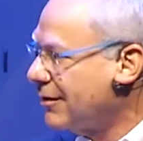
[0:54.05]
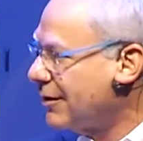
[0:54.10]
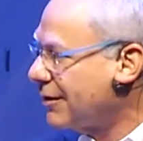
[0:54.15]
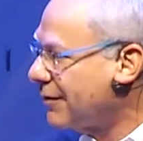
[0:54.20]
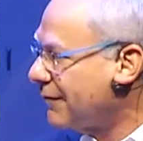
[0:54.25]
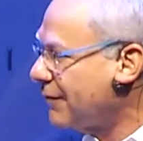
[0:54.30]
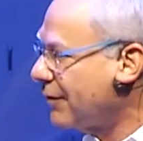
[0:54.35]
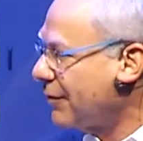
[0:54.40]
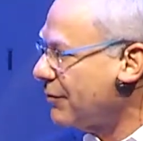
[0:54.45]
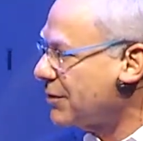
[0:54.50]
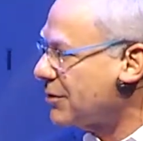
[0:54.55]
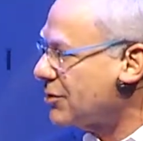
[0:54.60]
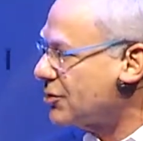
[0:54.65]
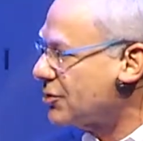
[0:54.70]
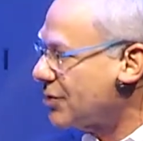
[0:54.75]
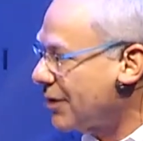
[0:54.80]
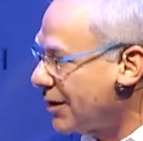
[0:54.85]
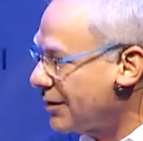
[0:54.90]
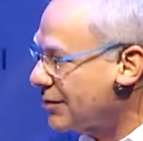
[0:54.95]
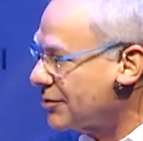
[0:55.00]
in a very
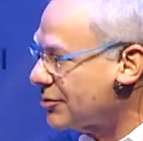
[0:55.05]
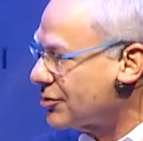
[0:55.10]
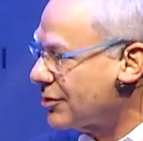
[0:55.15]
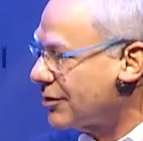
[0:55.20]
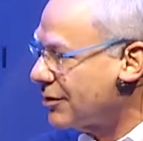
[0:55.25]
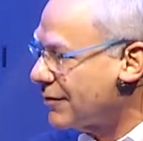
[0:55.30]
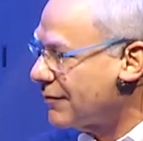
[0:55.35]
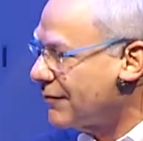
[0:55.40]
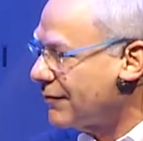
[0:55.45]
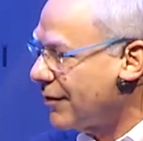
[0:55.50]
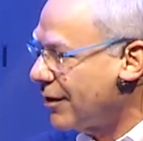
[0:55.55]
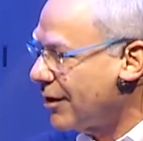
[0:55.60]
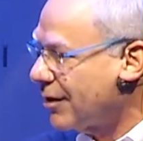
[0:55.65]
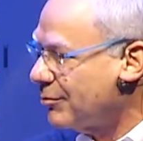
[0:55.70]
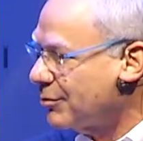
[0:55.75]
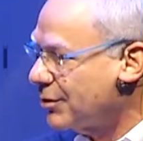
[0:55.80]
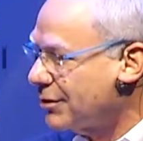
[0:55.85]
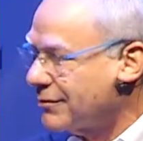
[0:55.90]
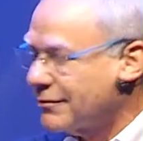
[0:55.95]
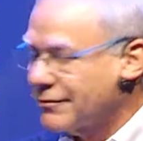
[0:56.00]
challenging
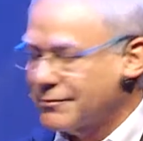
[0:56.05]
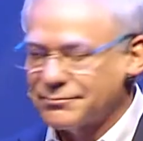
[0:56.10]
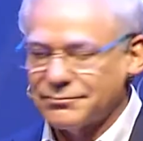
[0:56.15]
environment.